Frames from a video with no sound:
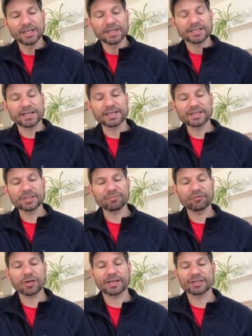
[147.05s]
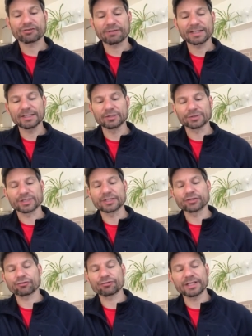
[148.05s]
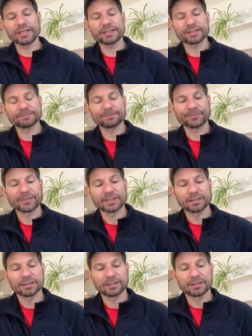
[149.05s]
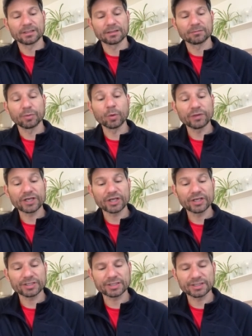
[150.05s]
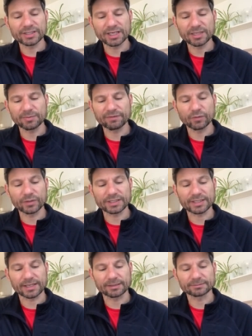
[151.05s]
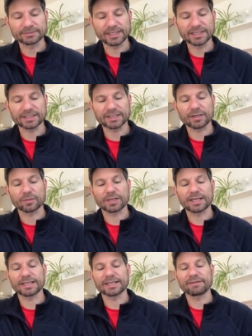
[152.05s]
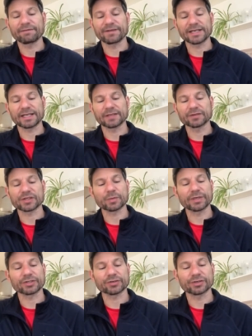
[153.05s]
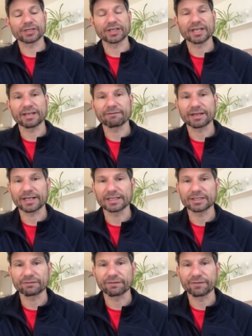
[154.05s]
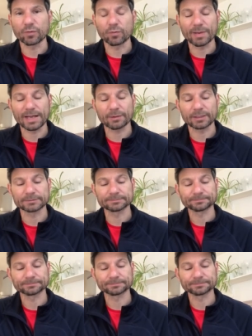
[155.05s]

To his surprise, Granny looked intrigued. "Pull the curtains and keep your voice down," hissed the old lady, flicking the switch on her hearing aid to full power.